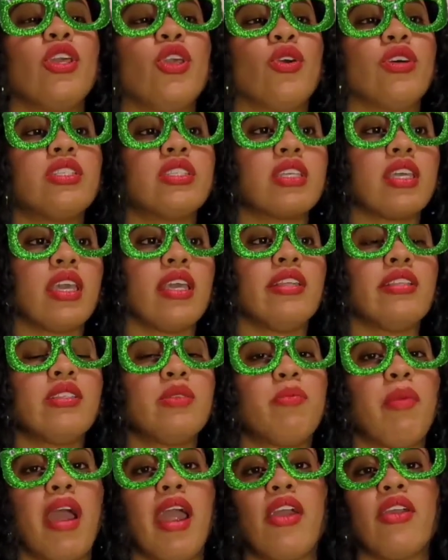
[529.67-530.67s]
your
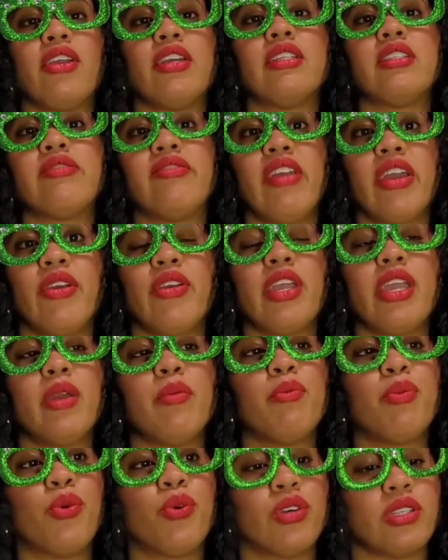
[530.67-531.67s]
skin's barrier is very
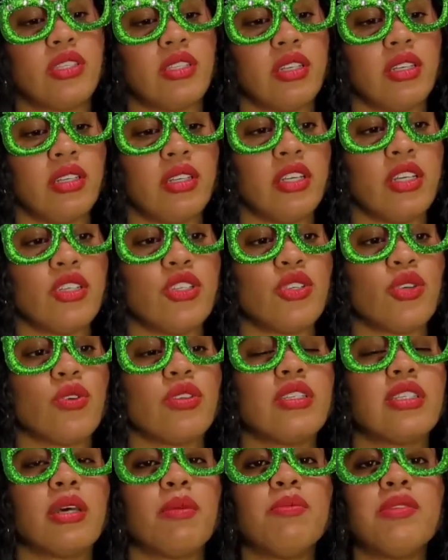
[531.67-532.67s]
important. So
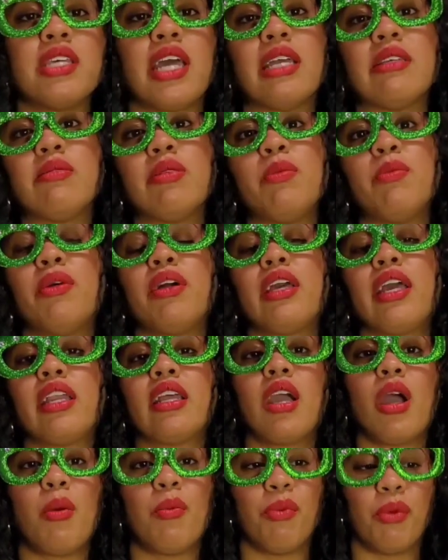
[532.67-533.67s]
sometimes people can
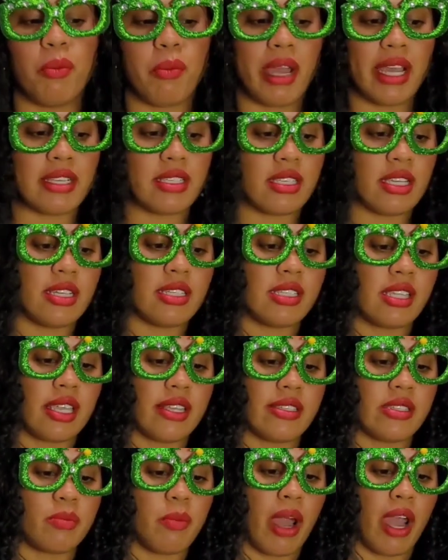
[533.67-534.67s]
compromise their
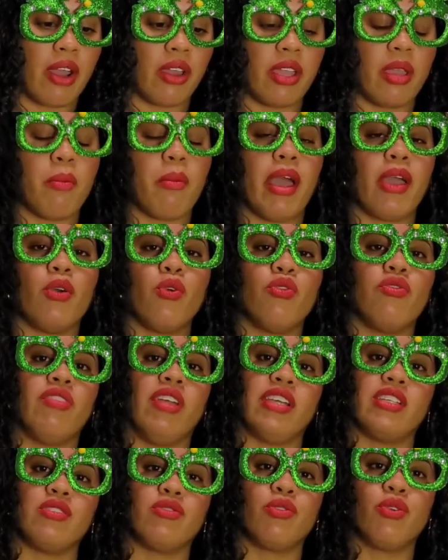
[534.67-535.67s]
skin's barrier by
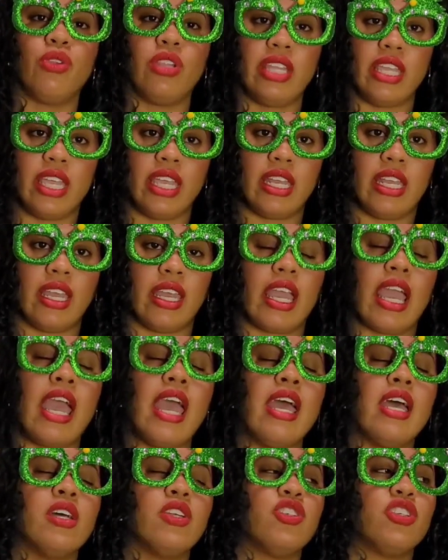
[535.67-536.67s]
over exfoliating,
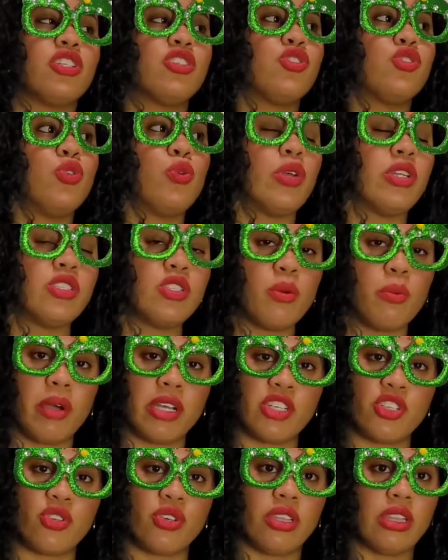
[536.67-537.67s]
just doing too
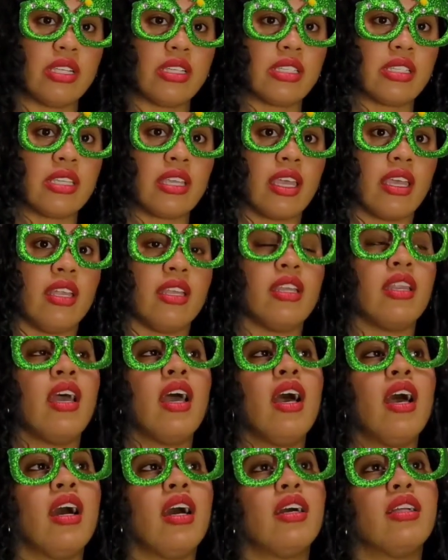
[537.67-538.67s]
much on the skin.
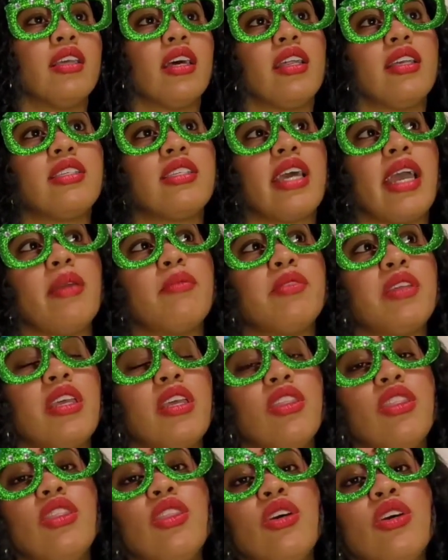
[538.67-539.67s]
A lot of times
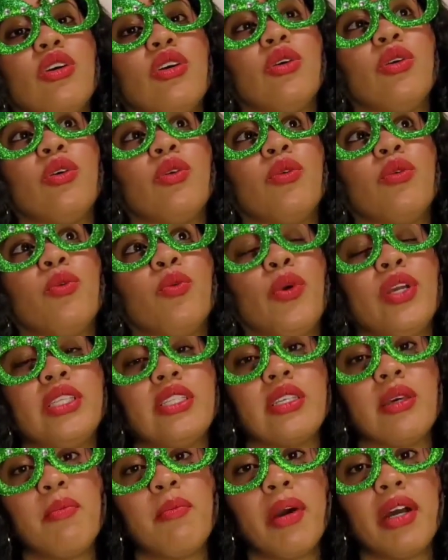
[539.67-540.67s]
in the
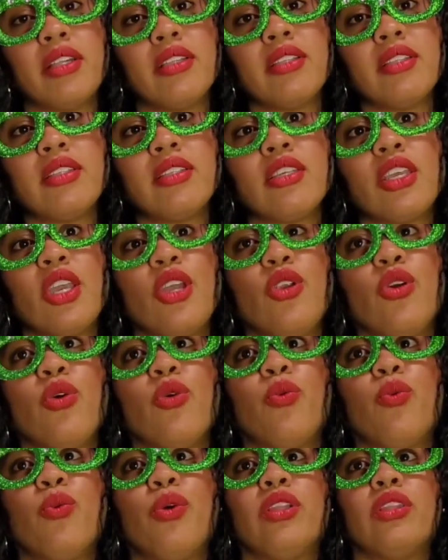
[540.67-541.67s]
winter months, you
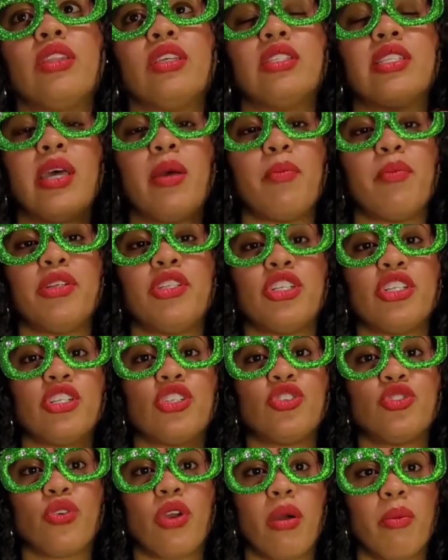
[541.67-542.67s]
know, with the
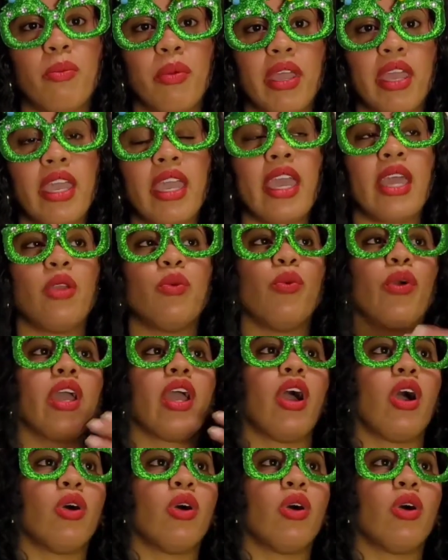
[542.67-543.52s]
temperatures dropping and we're